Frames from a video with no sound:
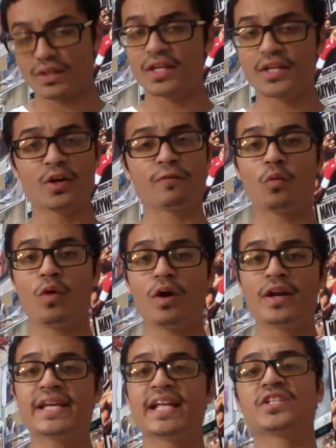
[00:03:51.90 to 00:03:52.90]
for
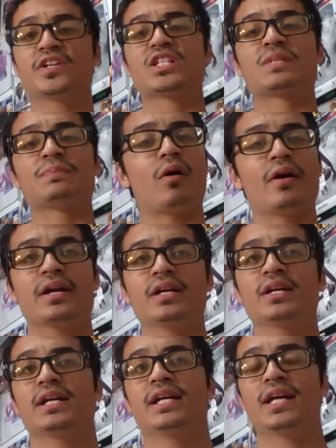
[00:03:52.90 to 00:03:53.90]
one, he gets good
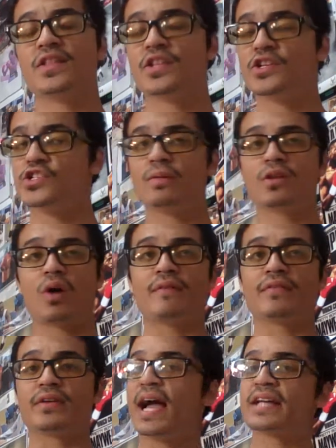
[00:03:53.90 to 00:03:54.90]
sparring in the gym,
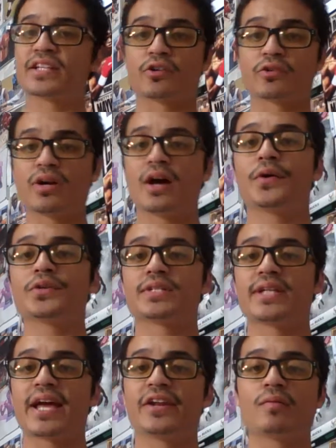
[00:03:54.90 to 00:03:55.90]
having guys like Granados,
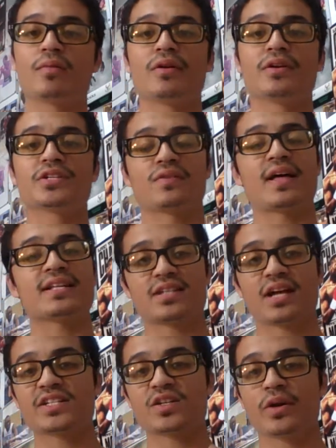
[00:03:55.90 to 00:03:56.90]
Eddie Ramirez, so that's
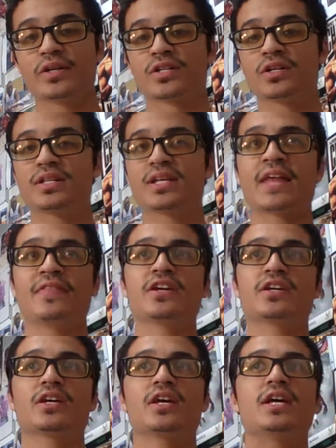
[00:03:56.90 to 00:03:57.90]
always a good thing. I
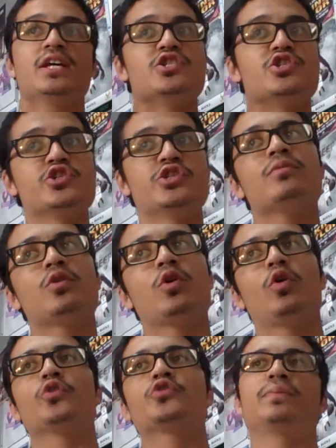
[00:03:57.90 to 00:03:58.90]
think gym
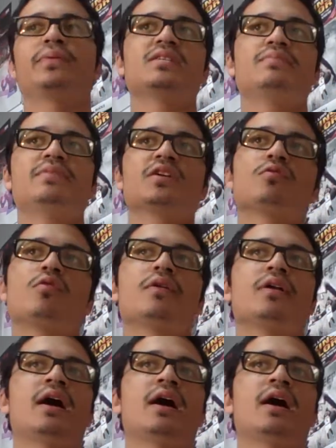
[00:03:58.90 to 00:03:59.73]
culture plays a big role in